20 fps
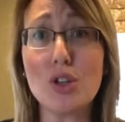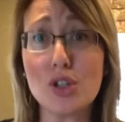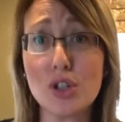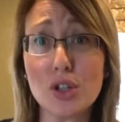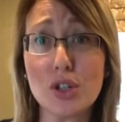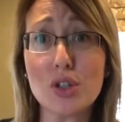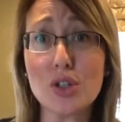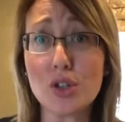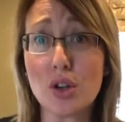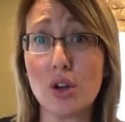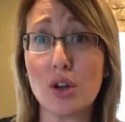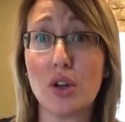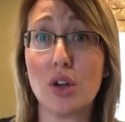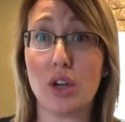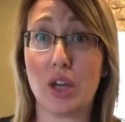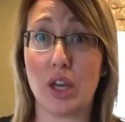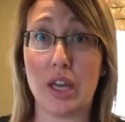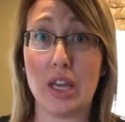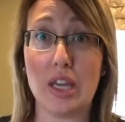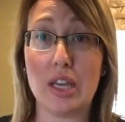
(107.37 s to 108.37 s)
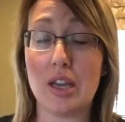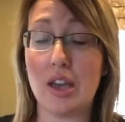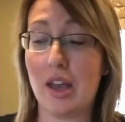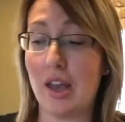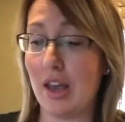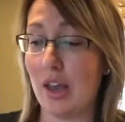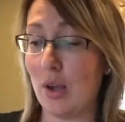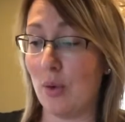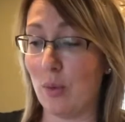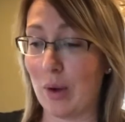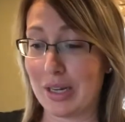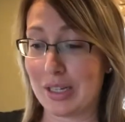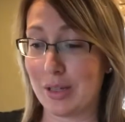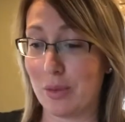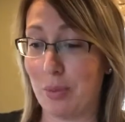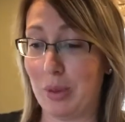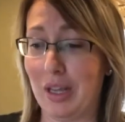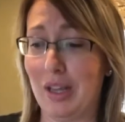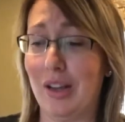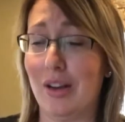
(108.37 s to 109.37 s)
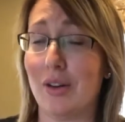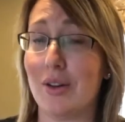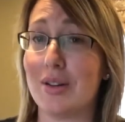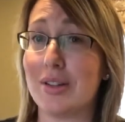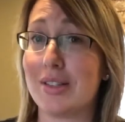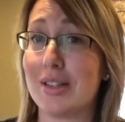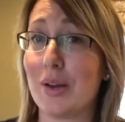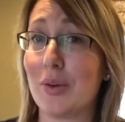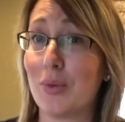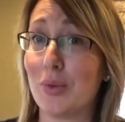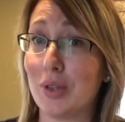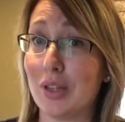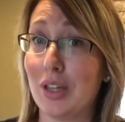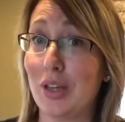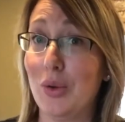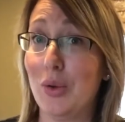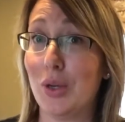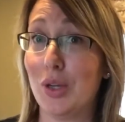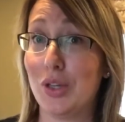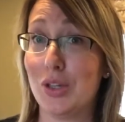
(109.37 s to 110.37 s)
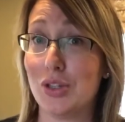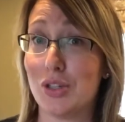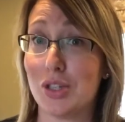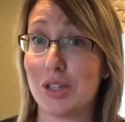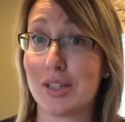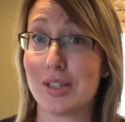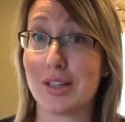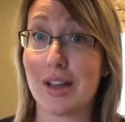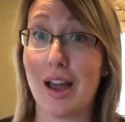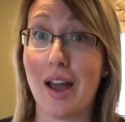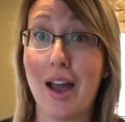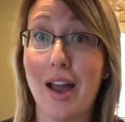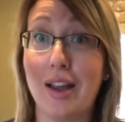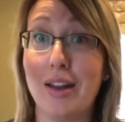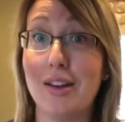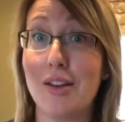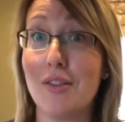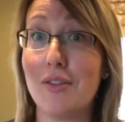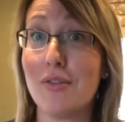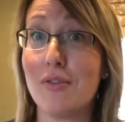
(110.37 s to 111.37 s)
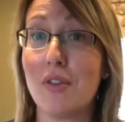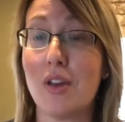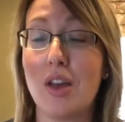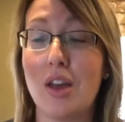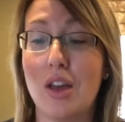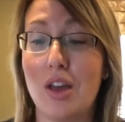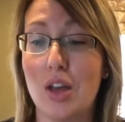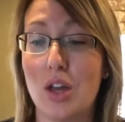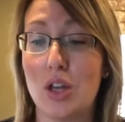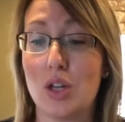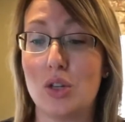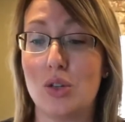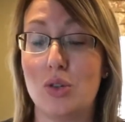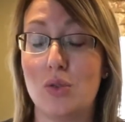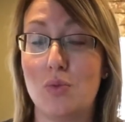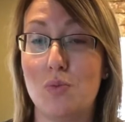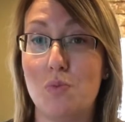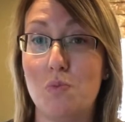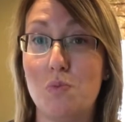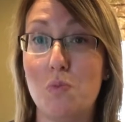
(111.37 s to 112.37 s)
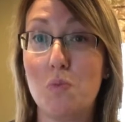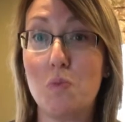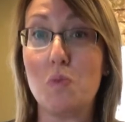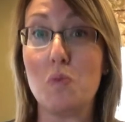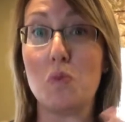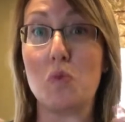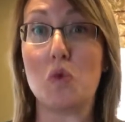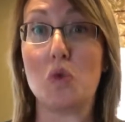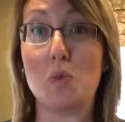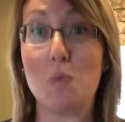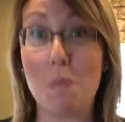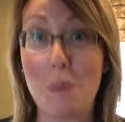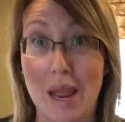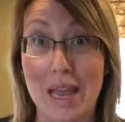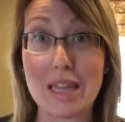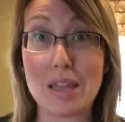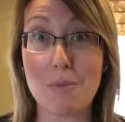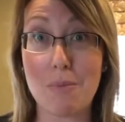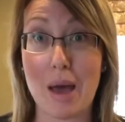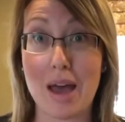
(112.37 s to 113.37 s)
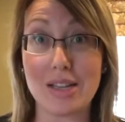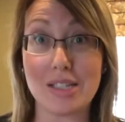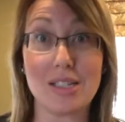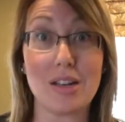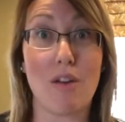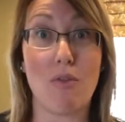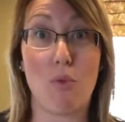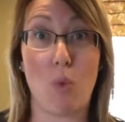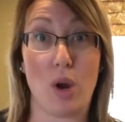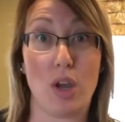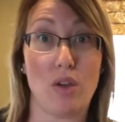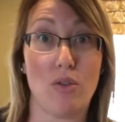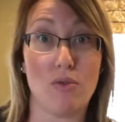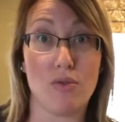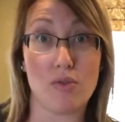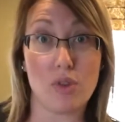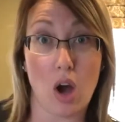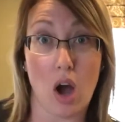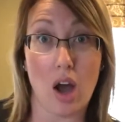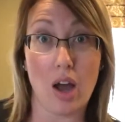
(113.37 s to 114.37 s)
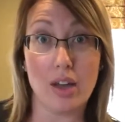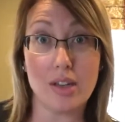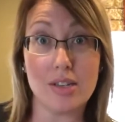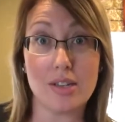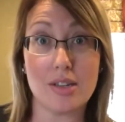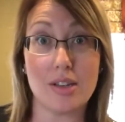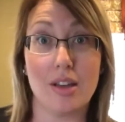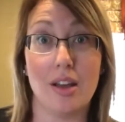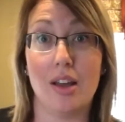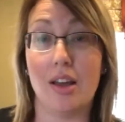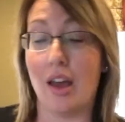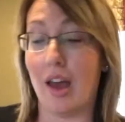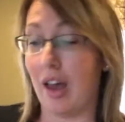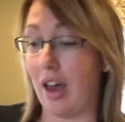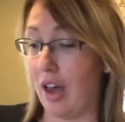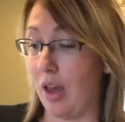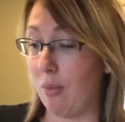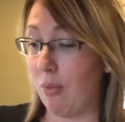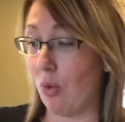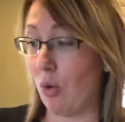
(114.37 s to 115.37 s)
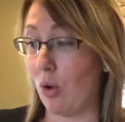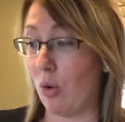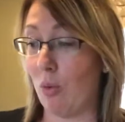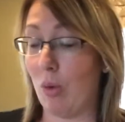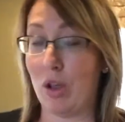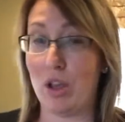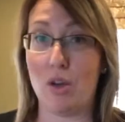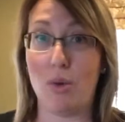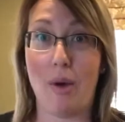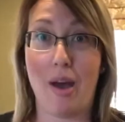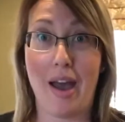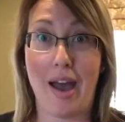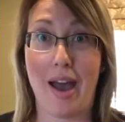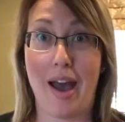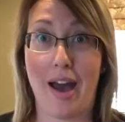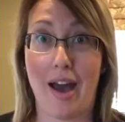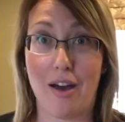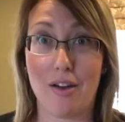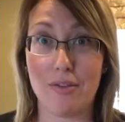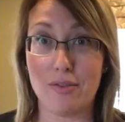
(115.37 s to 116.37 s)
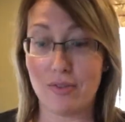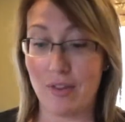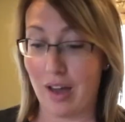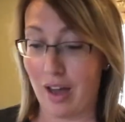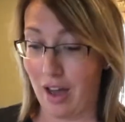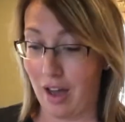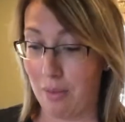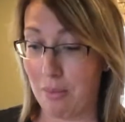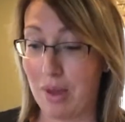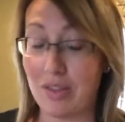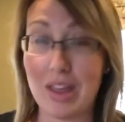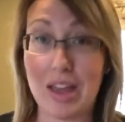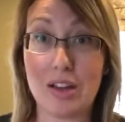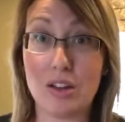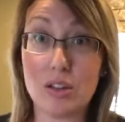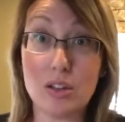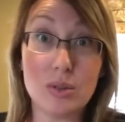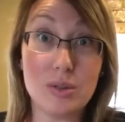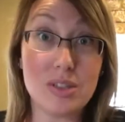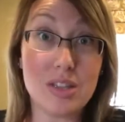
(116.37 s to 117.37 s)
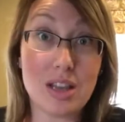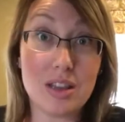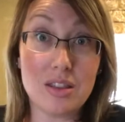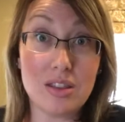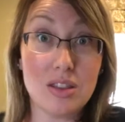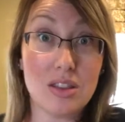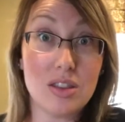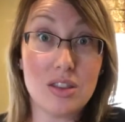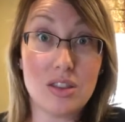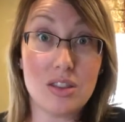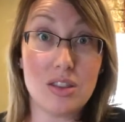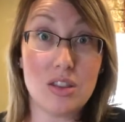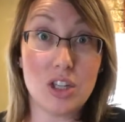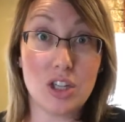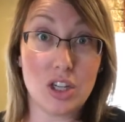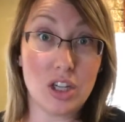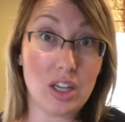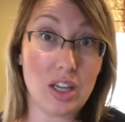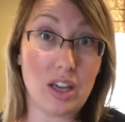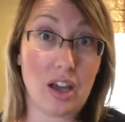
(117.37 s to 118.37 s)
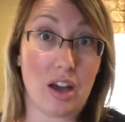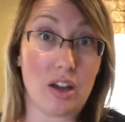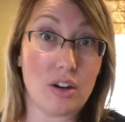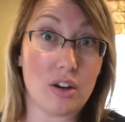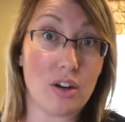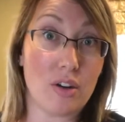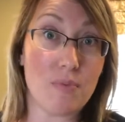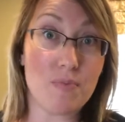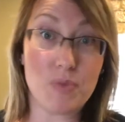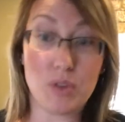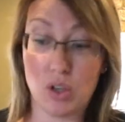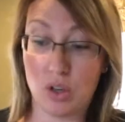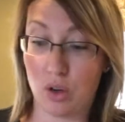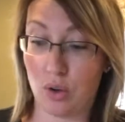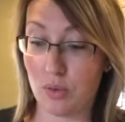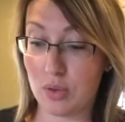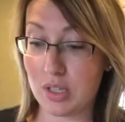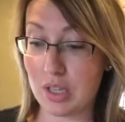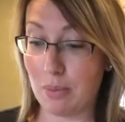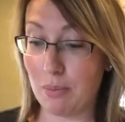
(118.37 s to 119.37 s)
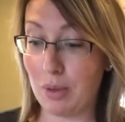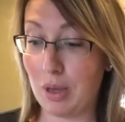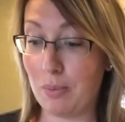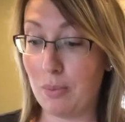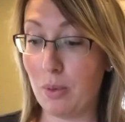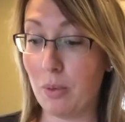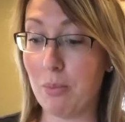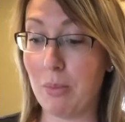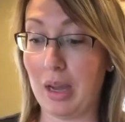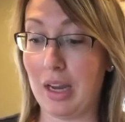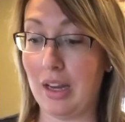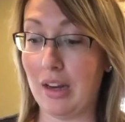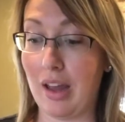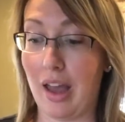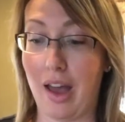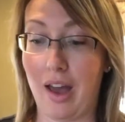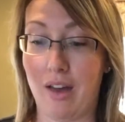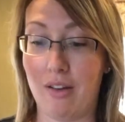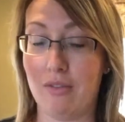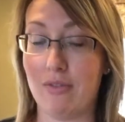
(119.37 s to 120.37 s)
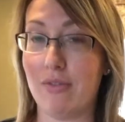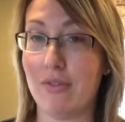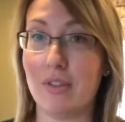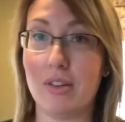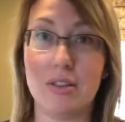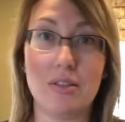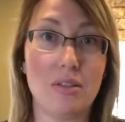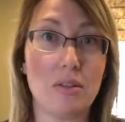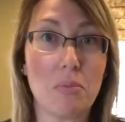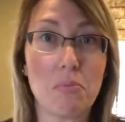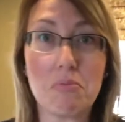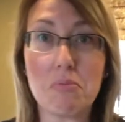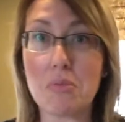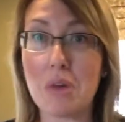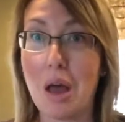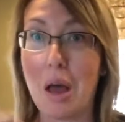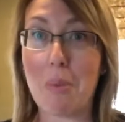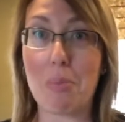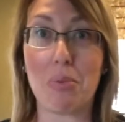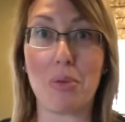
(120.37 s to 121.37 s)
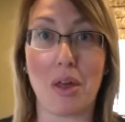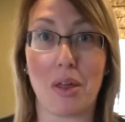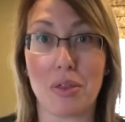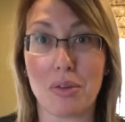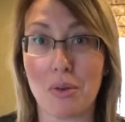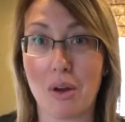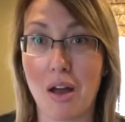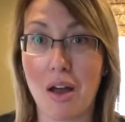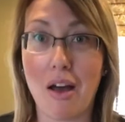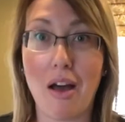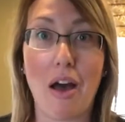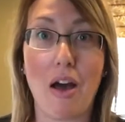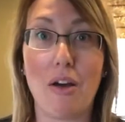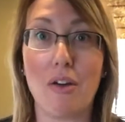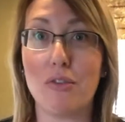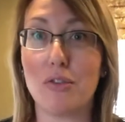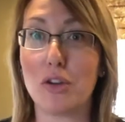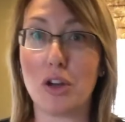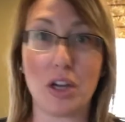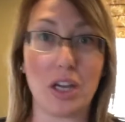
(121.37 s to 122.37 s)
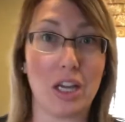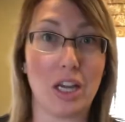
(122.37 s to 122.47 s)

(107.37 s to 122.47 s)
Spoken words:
skull cookie recipe here is that really you can just kind of make the best of what you've got or what you have. And that includes then the cookie cutter. You know, some people might have a plethora of cookie